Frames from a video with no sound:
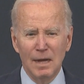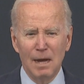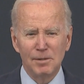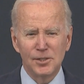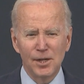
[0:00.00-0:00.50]

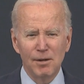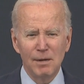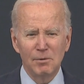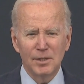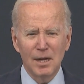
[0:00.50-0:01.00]
I'll be
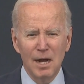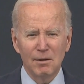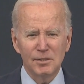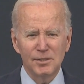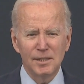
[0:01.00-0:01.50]
sharing with
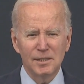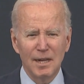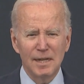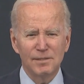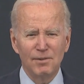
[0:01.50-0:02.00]
Congress these
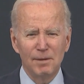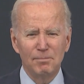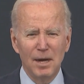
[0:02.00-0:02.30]
classified